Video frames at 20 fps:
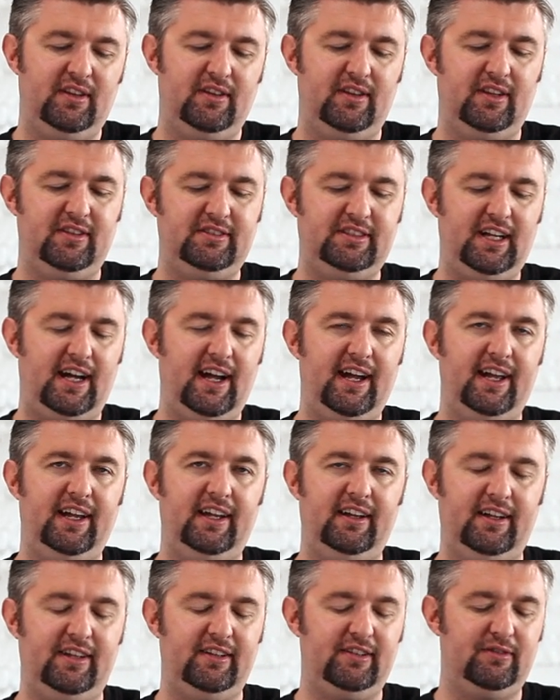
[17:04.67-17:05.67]
This
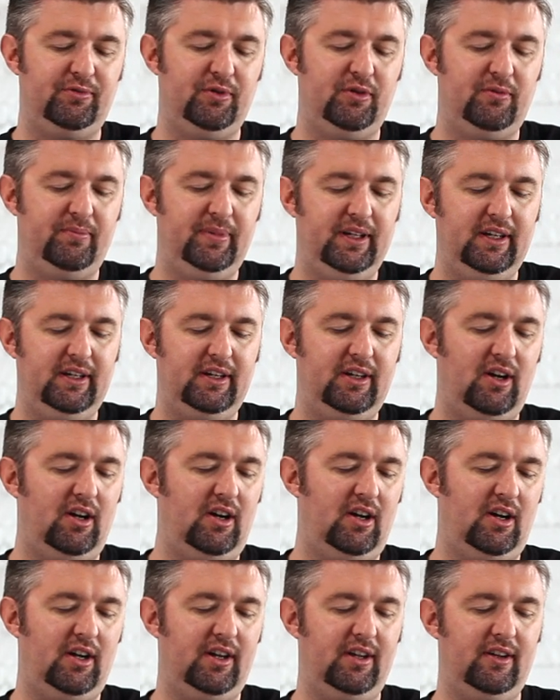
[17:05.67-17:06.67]
guy is real big
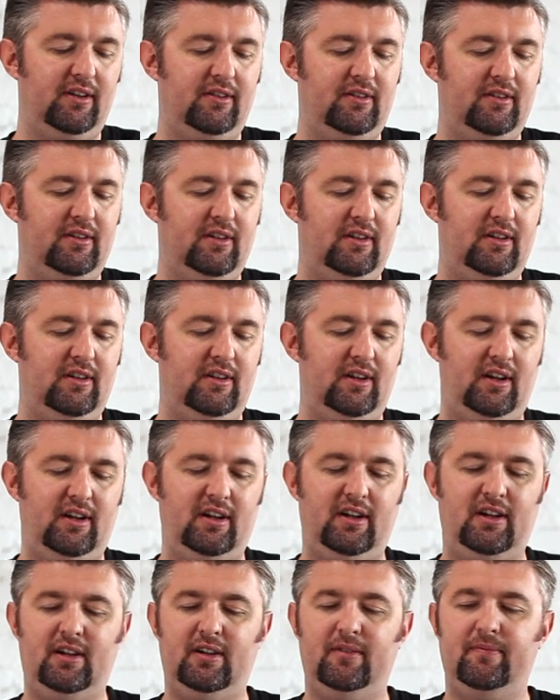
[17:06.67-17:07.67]
on
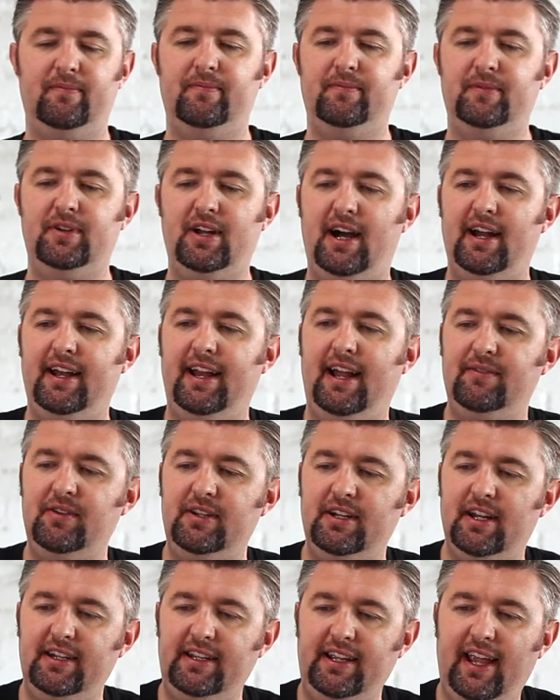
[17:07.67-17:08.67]
um, not
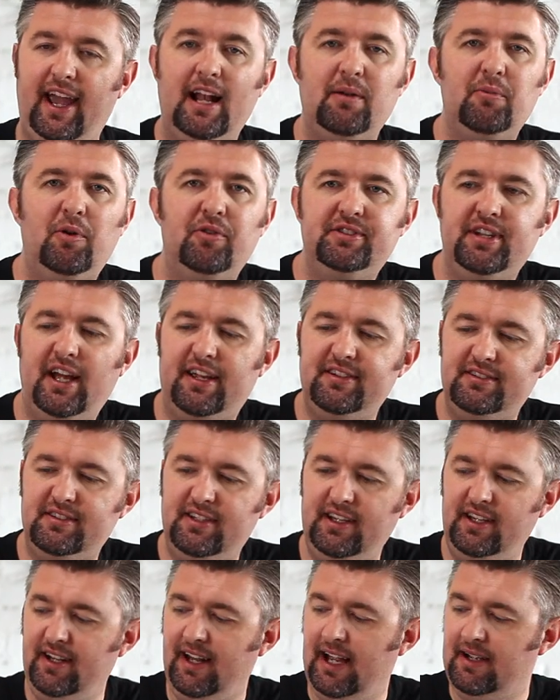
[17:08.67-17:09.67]
having any animal
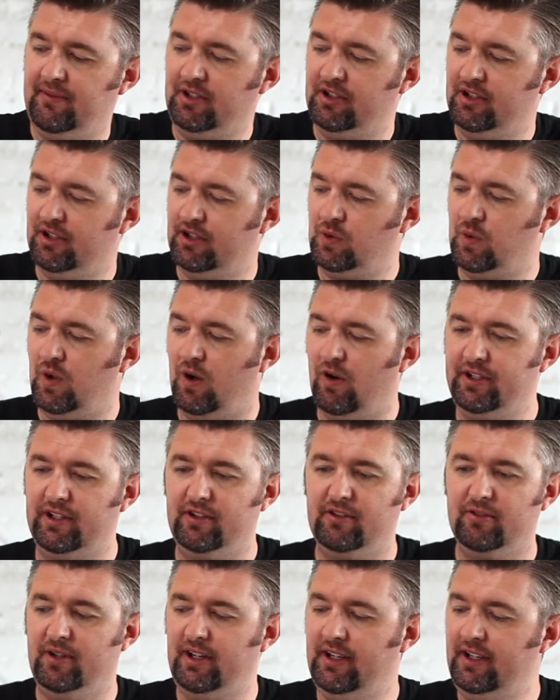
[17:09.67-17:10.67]
testing, having good quality
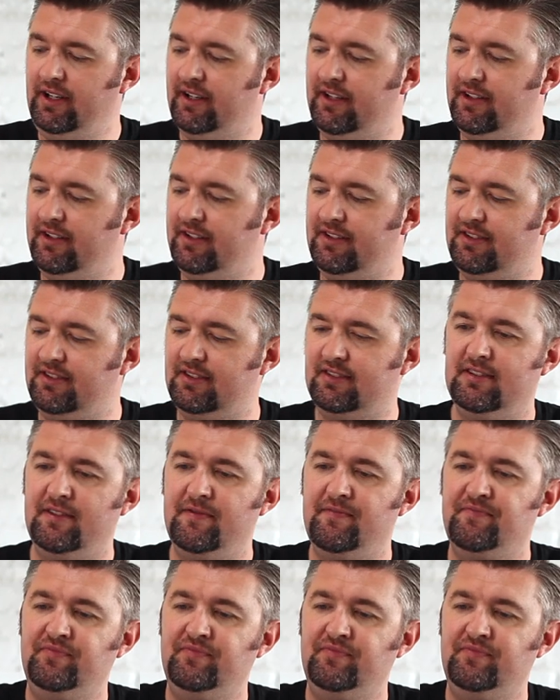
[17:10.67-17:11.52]
ingredients,